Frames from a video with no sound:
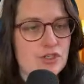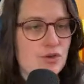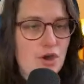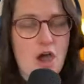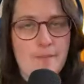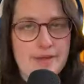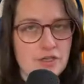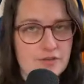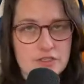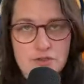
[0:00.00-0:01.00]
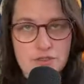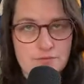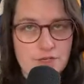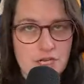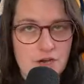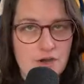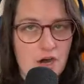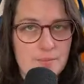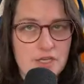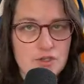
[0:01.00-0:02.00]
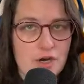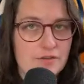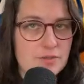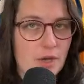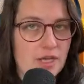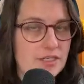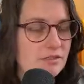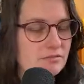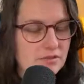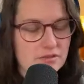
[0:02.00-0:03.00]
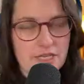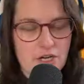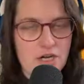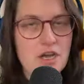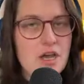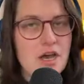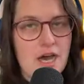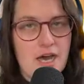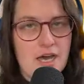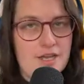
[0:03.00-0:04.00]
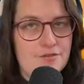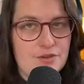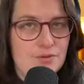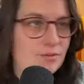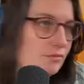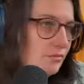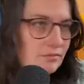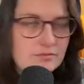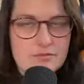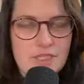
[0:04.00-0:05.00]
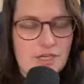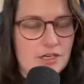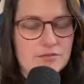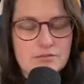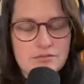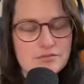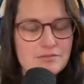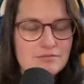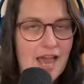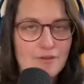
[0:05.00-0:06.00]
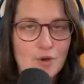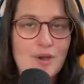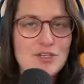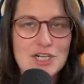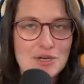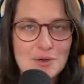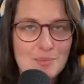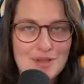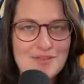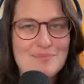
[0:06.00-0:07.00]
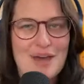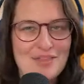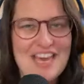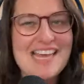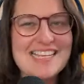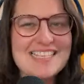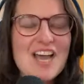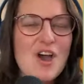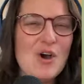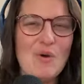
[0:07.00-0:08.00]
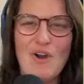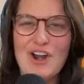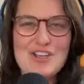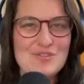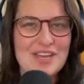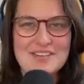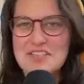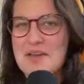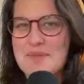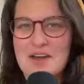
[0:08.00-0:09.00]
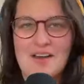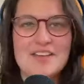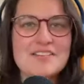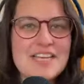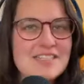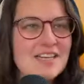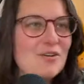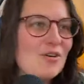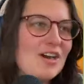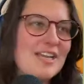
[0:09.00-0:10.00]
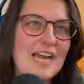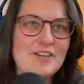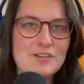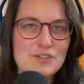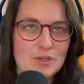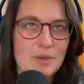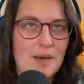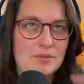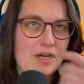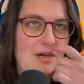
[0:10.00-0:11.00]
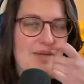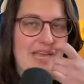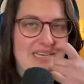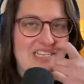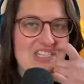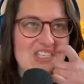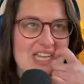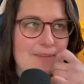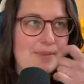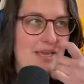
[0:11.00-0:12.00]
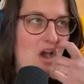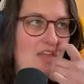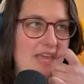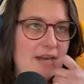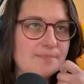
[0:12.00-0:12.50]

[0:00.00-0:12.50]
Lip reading: You can comment on this YouTube video and I'll make sure I respond later. If you have a question in a month about this, or you can DM me on LinkedIn, or again, you can join Pop Club and DM me on there.